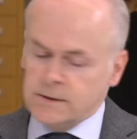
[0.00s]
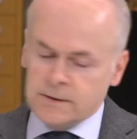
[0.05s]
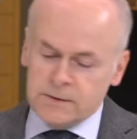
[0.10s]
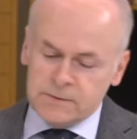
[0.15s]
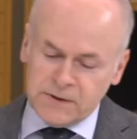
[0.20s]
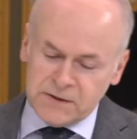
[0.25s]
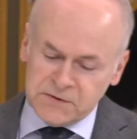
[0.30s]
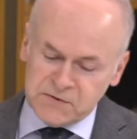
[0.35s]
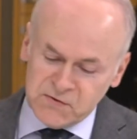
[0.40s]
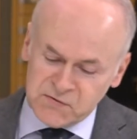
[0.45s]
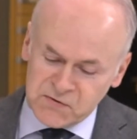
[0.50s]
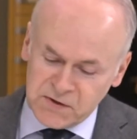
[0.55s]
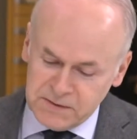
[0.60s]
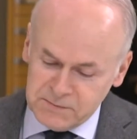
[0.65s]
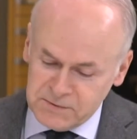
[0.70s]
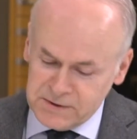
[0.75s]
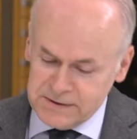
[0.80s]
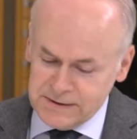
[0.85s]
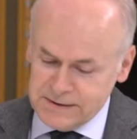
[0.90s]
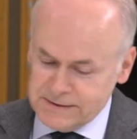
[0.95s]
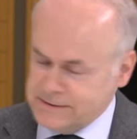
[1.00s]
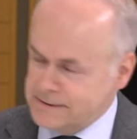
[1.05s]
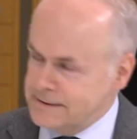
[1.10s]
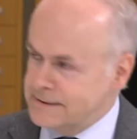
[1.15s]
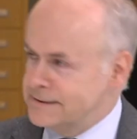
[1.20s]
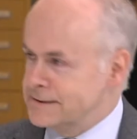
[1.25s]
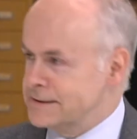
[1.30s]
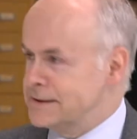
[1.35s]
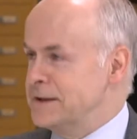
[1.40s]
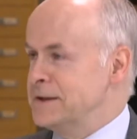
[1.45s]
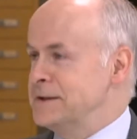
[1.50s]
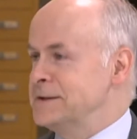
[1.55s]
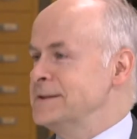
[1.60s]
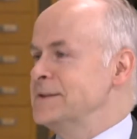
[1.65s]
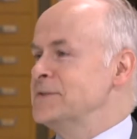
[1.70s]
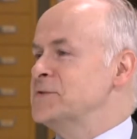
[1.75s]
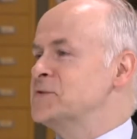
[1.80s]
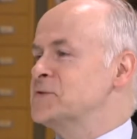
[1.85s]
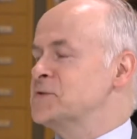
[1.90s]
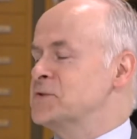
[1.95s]
Thank you, Simon, and again,
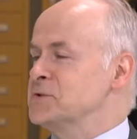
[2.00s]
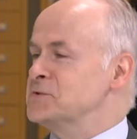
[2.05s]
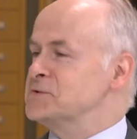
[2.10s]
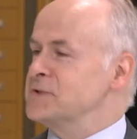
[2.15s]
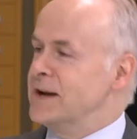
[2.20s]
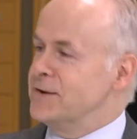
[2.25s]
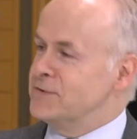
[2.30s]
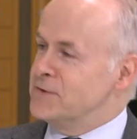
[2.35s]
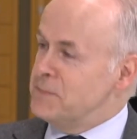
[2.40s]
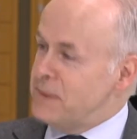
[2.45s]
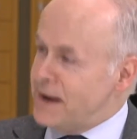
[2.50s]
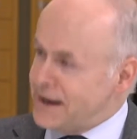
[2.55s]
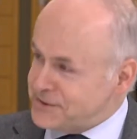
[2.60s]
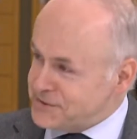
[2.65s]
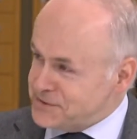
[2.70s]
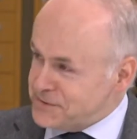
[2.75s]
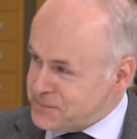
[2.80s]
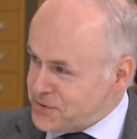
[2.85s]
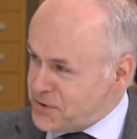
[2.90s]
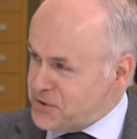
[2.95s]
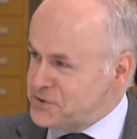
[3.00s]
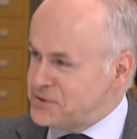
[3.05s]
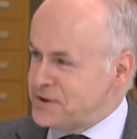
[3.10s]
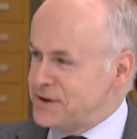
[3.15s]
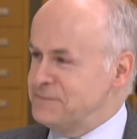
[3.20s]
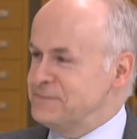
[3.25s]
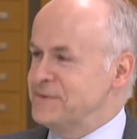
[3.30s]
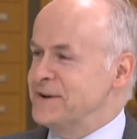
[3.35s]
it's good to have you back on the program.